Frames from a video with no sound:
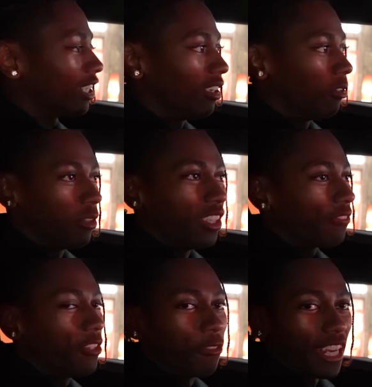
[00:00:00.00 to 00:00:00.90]
So
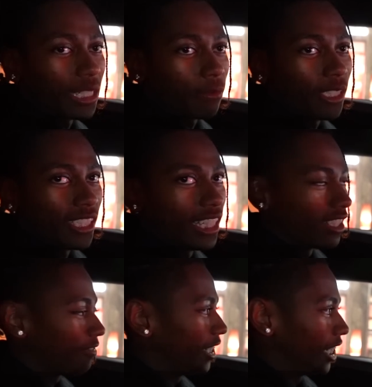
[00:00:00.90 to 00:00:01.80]
if you randomly see
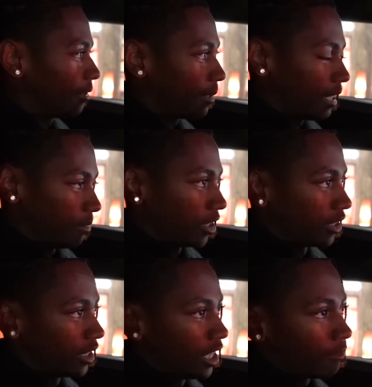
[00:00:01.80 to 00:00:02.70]
this video, babe,
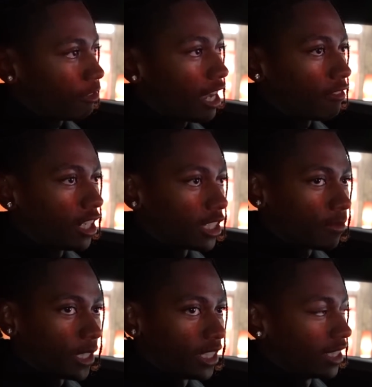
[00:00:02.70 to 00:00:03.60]
if you have a
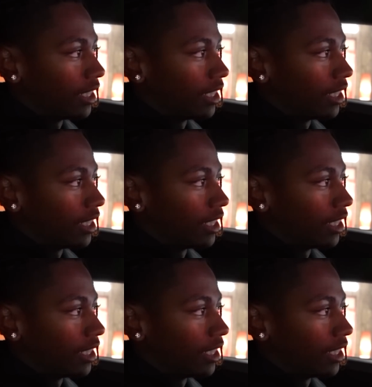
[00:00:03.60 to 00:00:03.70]
husband,